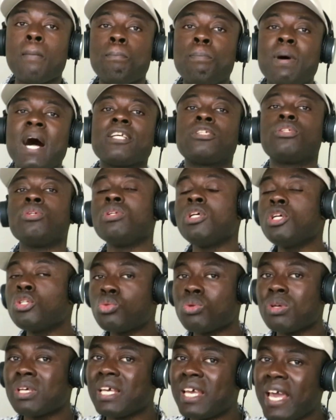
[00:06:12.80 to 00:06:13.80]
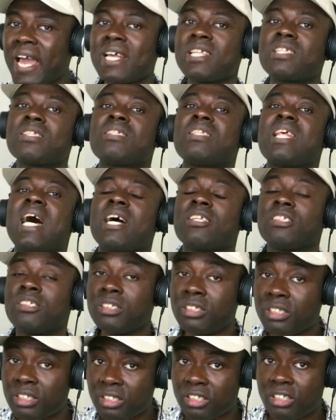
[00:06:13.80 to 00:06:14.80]
but you need to get
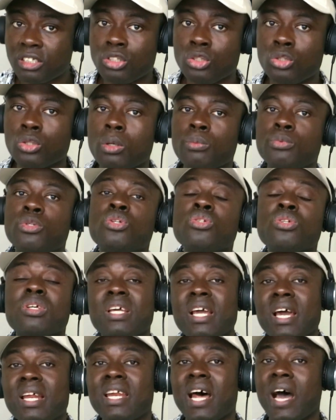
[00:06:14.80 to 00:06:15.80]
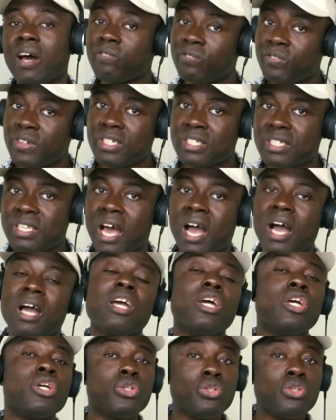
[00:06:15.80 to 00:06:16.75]
that teaching job. You need to get that visa.